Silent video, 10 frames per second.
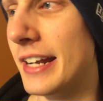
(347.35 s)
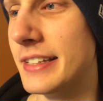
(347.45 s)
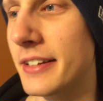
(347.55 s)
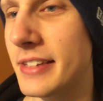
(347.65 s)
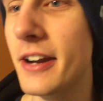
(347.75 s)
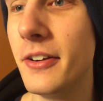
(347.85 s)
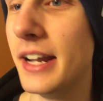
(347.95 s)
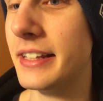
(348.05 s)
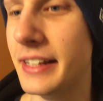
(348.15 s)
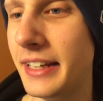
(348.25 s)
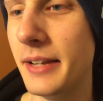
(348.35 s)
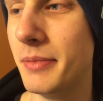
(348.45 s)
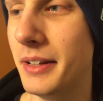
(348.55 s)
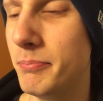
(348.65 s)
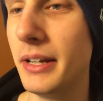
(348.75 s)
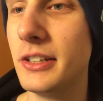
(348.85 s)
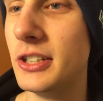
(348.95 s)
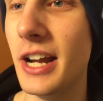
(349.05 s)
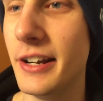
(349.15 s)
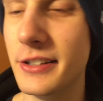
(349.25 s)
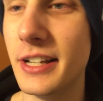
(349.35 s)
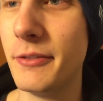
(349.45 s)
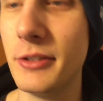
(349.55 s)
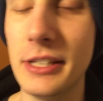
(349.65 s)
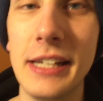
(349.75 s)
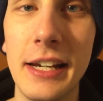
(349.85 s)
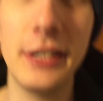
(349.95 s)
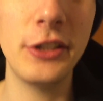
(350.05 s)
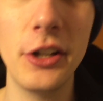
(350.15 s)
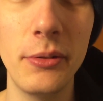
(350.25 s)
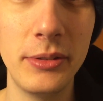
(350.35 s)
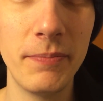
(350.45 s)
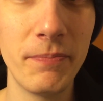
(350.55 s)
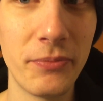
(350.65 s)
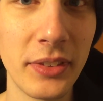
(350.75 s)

Except they don't get to keep it. Big shock, just like with Indiana Jones.